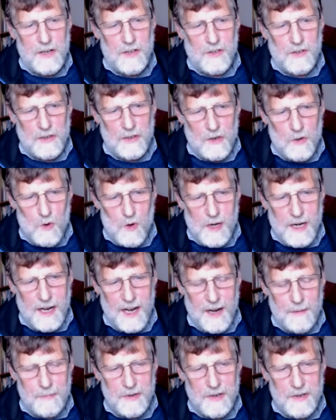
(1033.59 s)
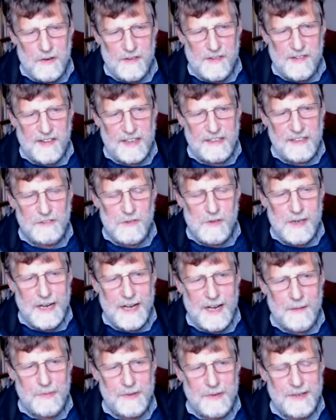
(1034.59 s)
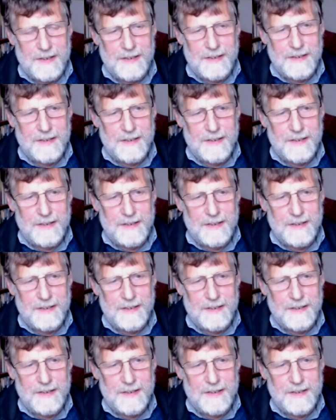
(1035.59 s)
to low carbon or zero carbon